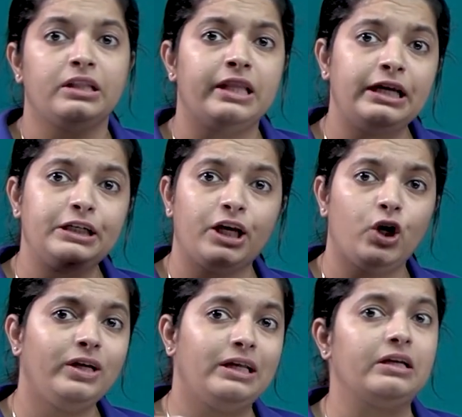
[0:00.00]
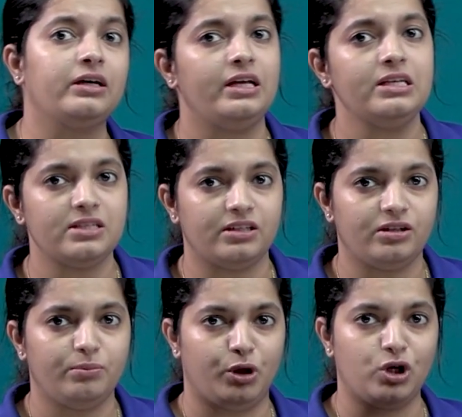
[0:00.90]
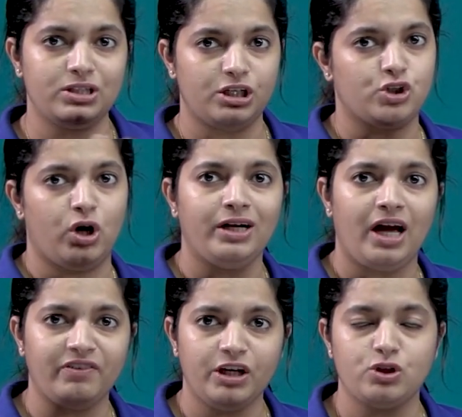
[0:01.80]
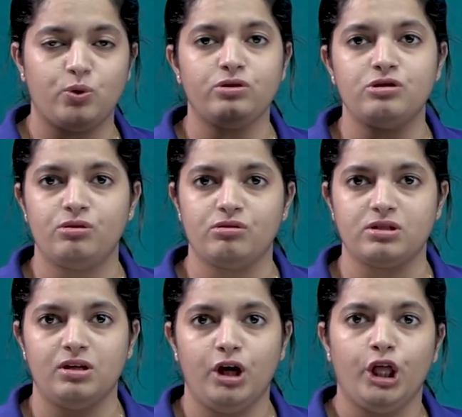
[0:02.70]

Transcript: then it cannot increase it because it is not having its own source.